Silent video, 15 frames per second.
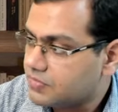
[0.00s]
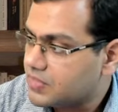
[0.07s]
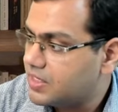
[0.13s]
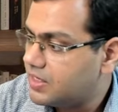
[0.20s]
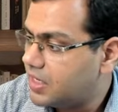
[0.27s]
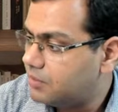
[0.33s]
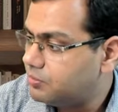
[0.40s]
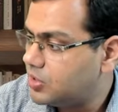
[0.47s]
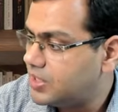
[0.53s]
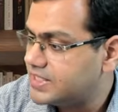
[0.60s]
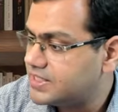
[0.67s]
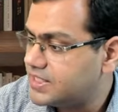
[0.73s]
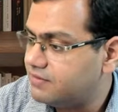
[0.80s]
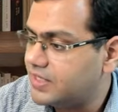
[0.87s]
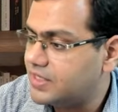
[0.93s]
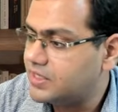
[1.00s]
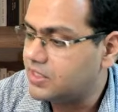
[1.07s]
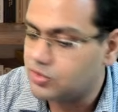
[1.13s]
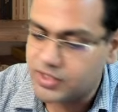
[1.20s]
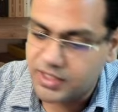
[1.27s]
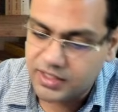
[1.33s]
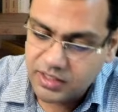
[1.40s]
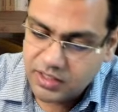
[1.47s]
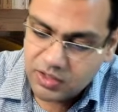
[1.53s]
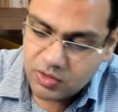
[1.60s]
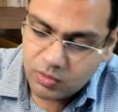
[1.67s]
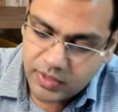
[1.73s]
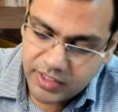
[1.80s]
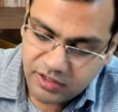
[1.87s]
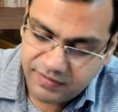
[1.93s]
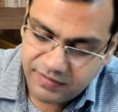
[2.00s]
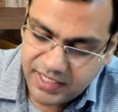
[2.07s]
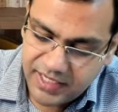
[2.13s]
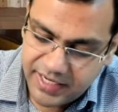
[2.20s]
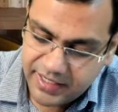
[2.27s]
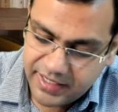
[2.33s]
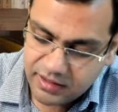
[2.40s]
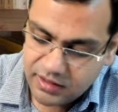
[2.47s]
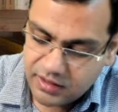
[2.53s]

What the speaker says: up to less than 1,000, what you will get?